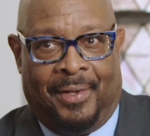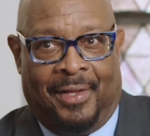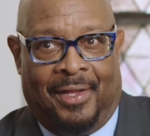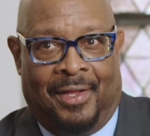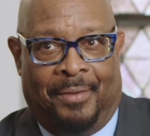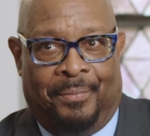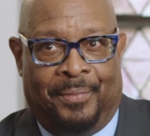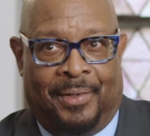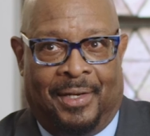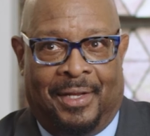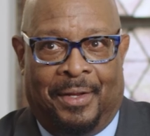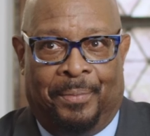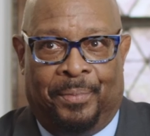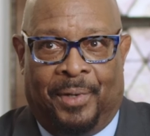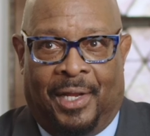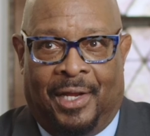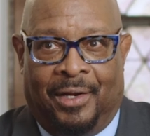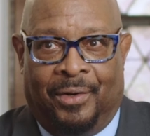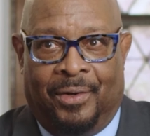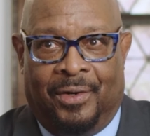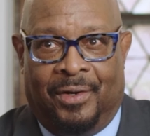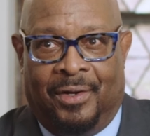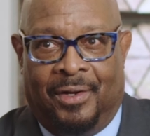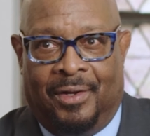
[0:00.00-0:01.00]
I'm, I'm
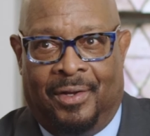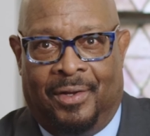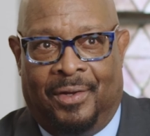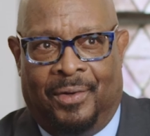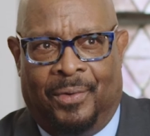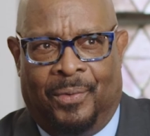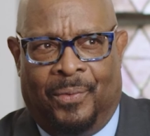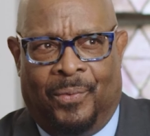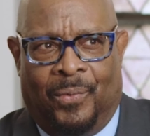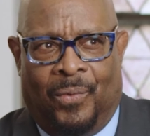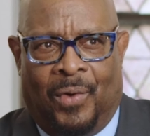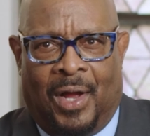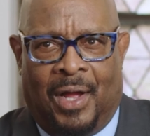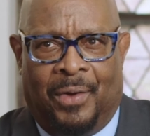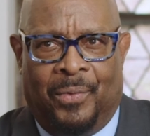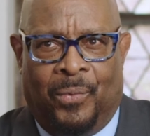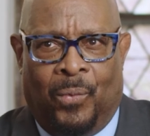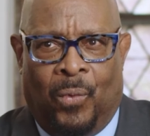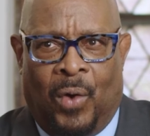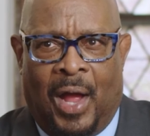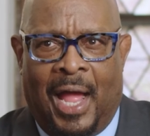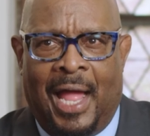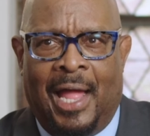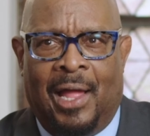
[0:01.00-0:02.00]
like,
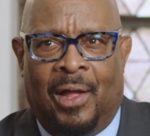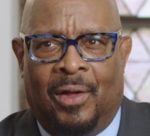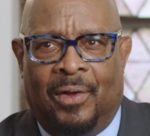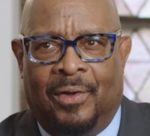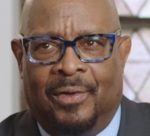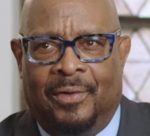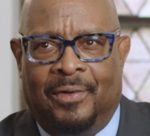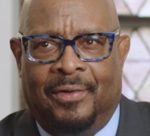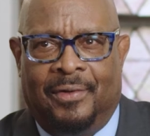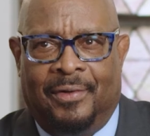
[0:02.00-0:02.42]
wow.